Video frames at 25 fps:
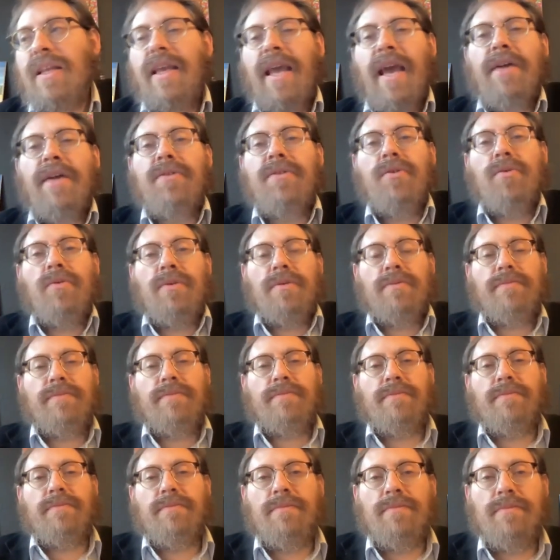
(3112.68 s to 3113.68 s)
Can't do it.
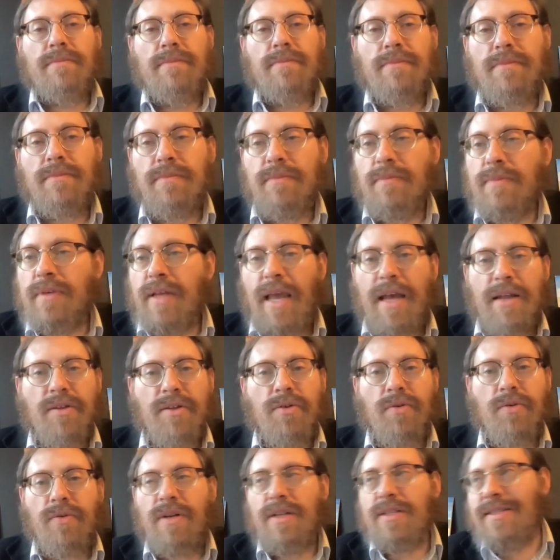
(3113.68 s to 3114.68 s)
Can't
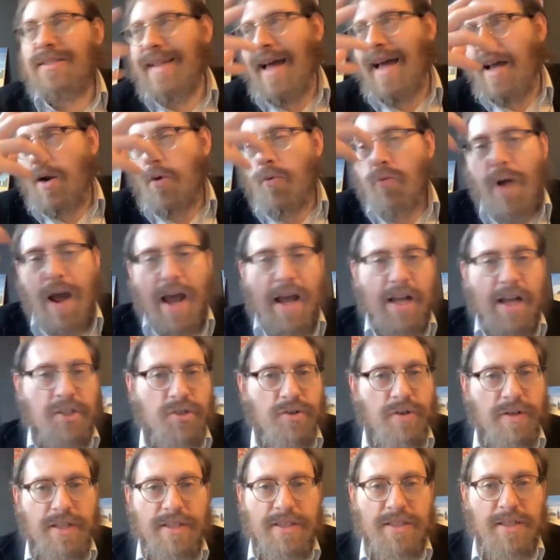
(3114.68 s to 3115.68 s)
do it. It's not a
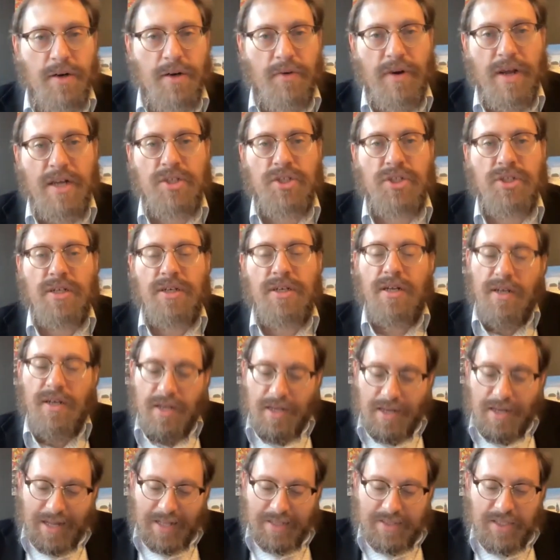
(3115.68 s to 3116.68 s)
rational consideration,
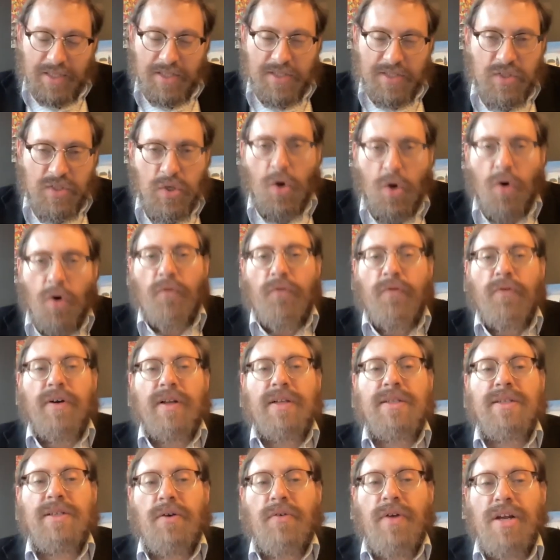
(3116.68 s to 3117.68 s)
it's a soulful
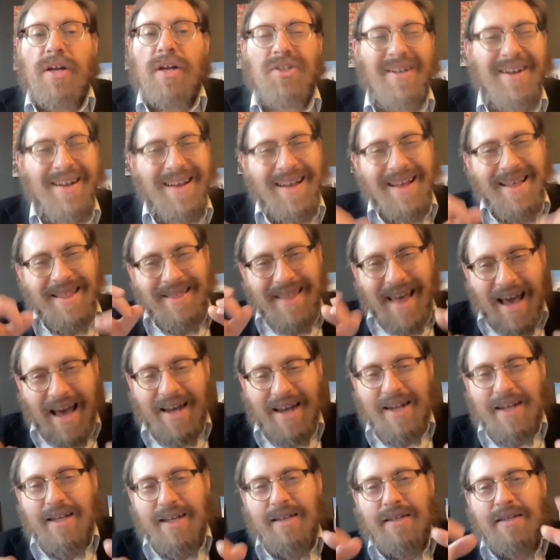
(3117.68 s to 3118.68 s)
consideration.
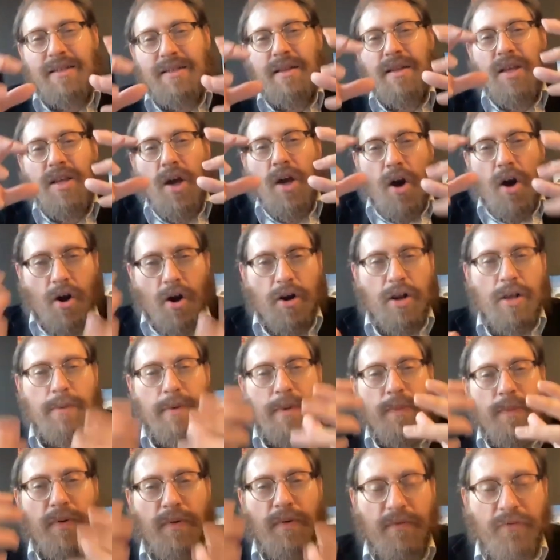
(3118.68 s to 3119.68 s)
That is the
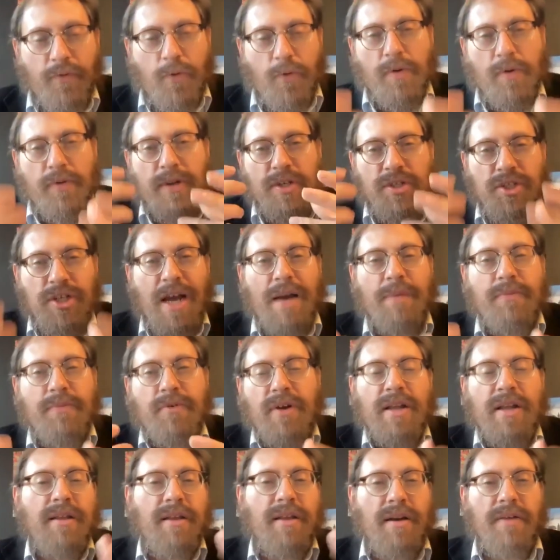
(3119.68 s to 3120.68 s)
argument put forth in
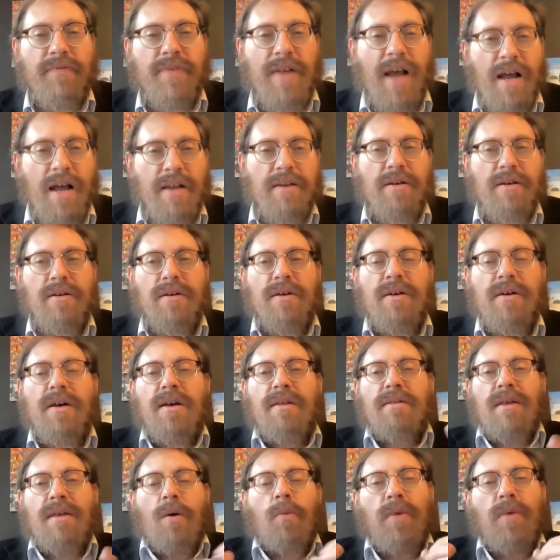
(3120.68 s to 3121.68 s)
chapter 18 of Tanya
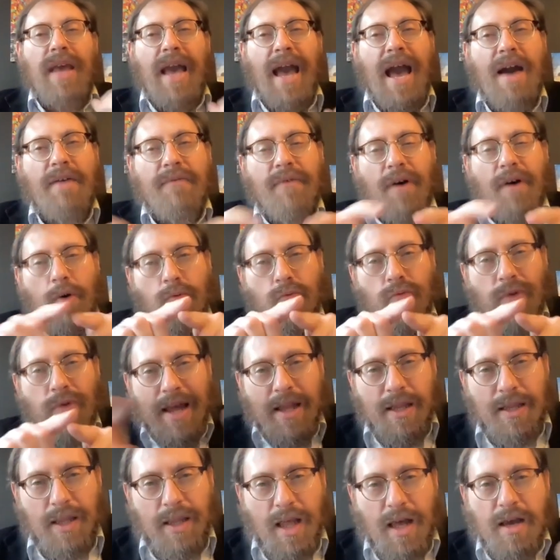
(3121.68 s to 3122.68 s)
that we have a
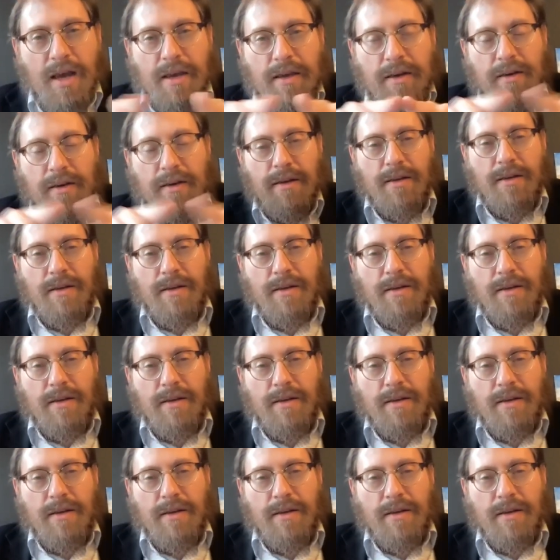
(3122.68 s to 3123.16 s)
red line